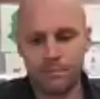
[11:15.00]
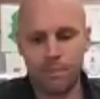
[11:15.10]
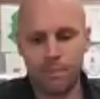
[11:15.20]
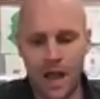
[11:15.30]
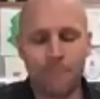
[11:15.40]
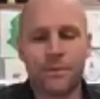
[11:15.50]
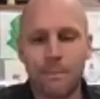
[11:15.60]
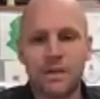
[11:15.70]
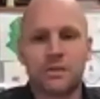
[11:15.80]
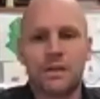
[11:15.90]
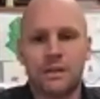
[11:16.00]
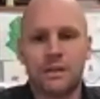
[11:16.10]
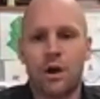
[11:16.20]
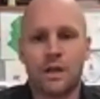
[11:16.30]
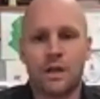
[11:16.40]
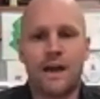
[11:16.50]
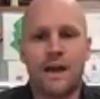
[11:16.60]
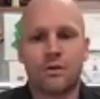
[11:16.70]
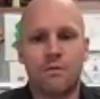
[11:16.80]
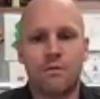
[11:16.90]
optimistic that our guys are
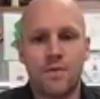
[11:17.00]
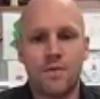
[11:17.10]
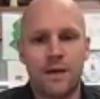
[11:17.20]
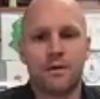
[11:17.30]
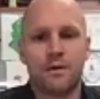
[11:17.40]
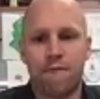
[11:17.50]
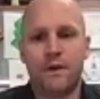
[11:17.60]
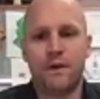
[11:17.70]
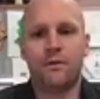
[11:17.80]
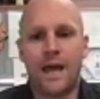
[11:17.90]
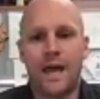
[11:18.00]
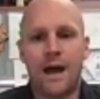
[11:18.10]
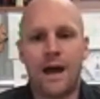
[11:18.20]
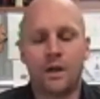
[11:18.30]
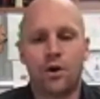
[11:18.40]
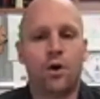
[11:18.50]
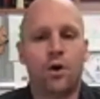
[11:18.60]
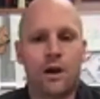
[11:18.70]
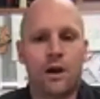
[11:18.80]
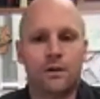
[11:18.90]
going to be able to figure that out in all
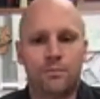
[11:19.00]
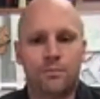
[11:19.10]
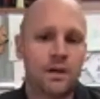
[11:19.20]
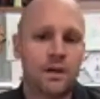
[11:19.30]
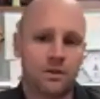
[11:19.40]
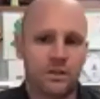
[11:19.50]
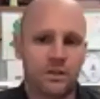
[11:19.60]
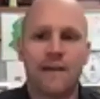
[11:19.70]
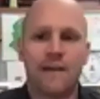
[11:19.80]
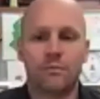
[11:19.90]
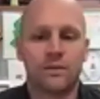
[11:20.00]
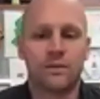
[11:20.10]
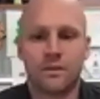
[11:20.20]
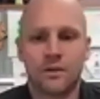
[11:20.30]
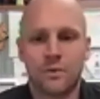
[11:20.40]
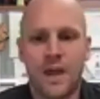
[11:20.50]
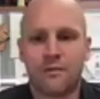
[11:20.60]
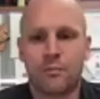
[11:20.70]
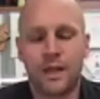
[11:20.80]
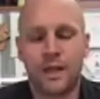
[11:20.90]
areas because of the staff and because of the things we have in
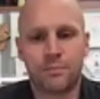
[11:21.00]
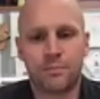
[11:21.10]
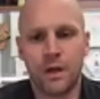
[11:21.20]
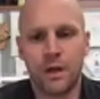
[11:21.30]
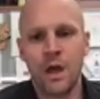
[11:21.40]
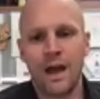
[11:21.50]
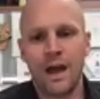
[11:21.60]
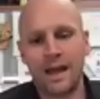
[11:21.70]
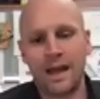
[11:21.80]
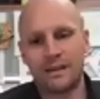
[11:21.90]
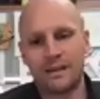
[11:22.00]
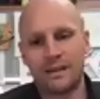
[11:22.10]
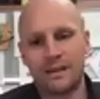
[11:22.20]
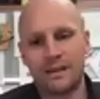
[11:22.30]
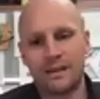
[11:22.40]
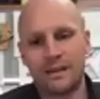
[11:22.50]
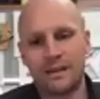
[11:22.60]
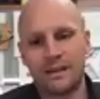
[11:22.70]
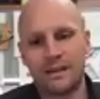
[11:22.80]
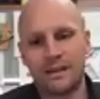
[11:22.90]
place. But I, I hopefully
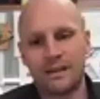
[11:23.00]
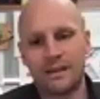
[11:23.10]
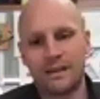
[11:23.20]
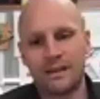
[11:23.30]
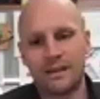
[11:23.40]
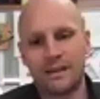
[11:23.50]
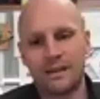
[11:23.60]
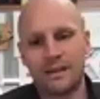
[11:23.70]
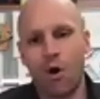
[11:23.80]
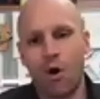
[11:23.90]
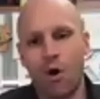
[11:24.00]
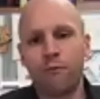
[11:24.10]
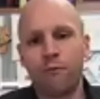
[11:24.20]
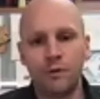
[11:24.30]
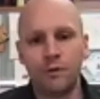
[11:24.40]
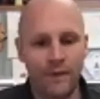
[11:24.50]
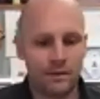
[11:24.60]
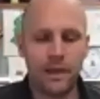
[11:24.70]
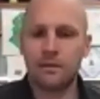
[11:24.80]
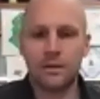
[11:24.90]
that, that, that, paints. I mean, there are a lot of things that we
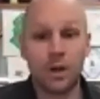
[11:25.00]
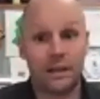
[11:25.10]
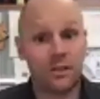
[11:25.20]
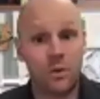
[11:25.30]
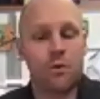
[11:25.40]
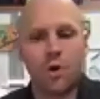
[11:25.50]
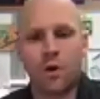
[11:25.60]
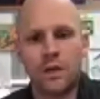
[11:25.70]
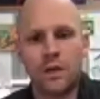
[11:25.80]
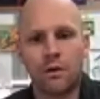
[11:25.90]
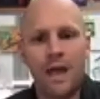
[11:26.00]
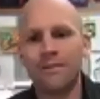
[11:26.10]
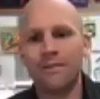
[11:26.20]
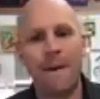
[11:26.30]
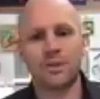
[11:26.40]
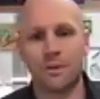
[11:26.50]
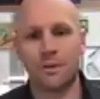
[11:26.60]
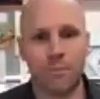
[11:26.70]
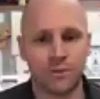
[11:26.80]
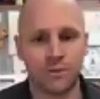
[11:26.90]
can work on here, and the basketball part's
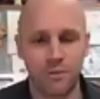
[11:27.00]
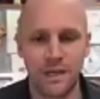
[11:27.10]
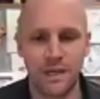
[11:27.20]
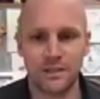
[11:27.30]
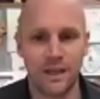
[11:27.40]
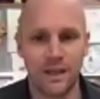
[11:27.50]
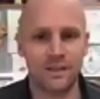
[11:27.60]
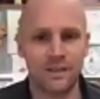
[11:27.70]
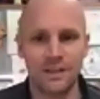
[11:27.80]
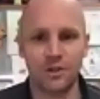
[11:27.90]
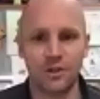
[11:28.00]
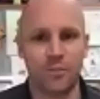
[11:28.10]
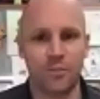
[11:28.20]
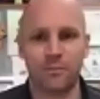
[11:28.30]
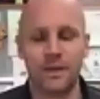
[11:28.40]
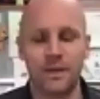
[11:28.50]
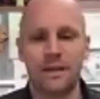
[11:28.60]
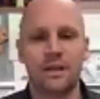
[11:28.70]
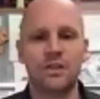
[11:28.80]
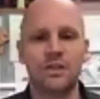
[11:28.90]
going to be easy. That's the easiest part. It, it's
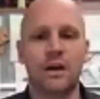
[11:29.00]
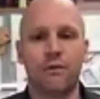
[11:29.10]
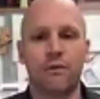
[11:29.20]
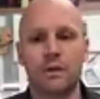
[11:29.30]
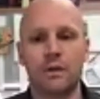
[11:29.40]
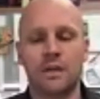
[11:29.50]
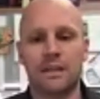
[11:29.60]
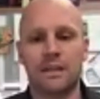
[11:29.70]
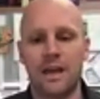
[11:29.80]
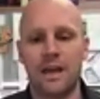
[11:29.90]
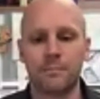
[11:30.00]
it's the other things to get them,